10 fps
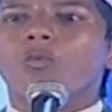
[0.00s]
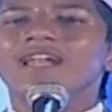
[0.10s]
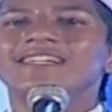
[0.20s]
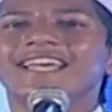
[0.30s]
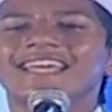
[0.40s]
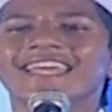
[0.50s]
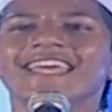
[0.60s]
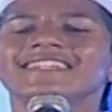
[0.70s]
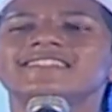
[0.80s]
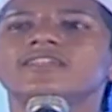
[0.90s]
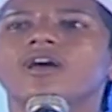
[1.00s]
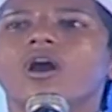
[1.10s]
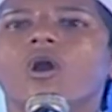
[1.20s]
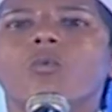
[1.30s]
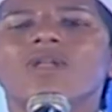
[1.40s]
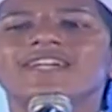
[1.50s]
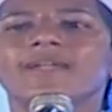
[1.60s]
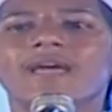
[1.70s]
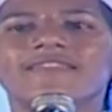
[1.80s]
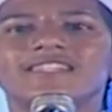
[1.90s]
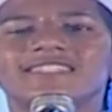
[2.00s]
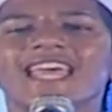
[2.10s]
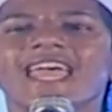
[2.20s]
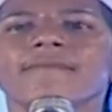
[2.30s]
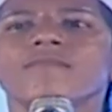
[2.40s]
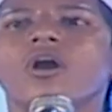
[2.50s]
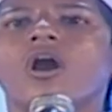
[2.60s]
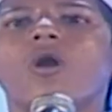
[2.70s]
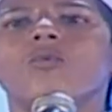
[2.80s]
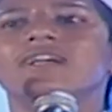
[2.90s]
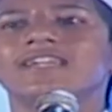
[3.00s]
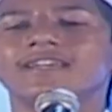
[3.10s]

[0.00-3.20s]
will it decrease, will it remain the same, or will it